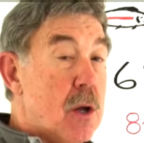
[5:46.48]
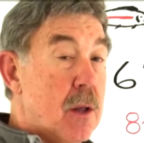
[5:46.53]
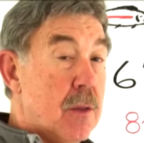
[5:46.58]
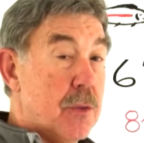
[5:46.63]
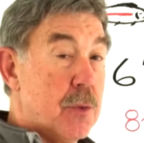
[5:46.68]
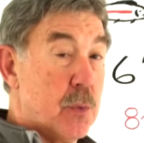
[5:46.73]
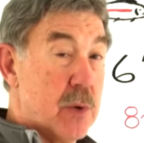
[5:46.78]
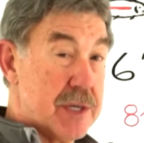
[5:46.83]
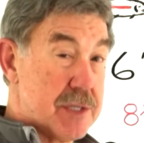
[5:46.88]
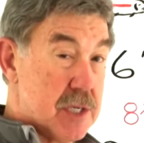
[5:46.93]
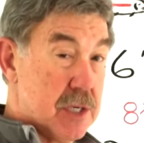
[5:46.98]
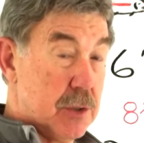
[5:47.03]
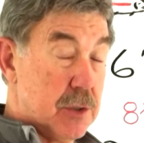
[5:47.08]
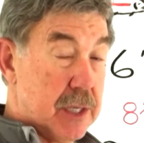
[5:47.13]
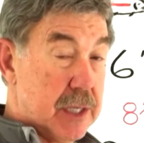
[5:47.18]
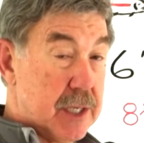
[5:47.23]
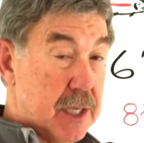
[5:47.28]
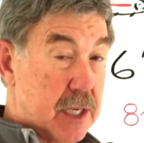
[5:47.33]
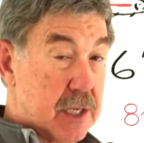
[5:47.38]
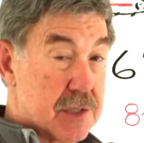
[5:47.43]
The reason you
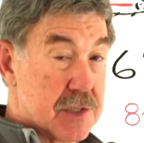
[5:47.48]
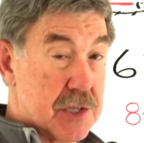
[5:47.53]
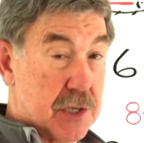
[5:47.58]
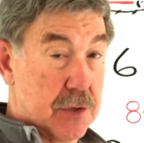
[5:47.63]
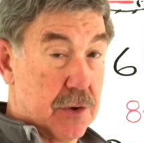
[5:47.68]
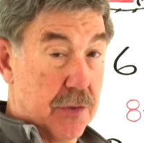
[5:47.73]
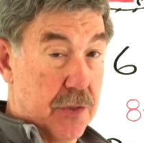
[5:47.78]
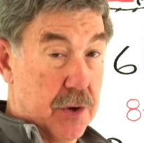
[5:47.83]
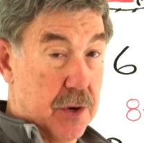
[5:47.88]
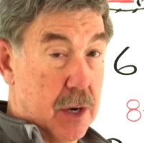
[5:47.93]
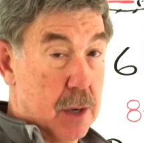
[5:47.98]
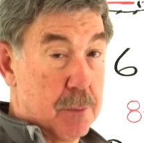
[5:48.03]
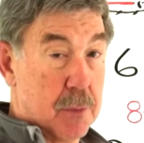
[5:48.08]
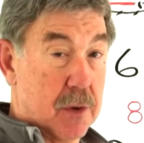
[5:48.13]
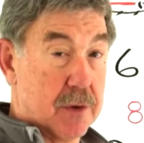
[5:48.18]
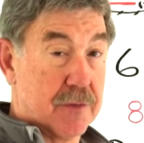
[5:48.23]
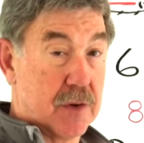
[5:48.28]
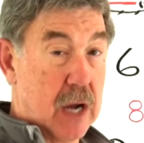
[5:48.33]
need to consider the number of